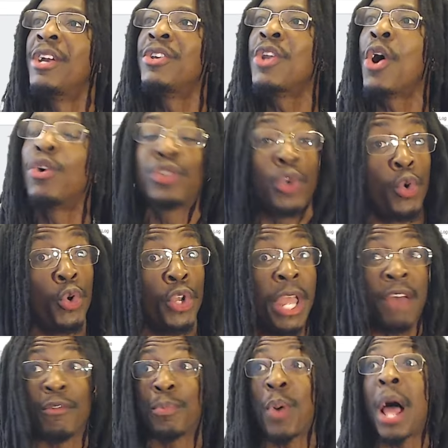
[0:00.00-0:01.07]
No, so who do you
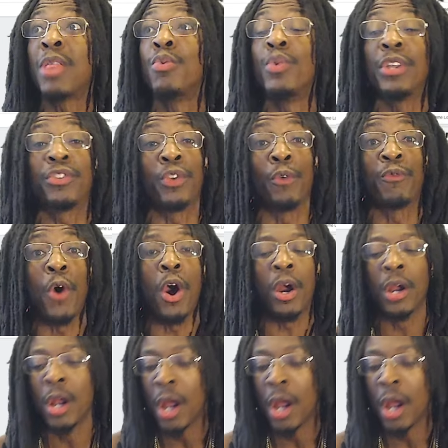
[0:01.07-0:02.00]
have a problem with so far?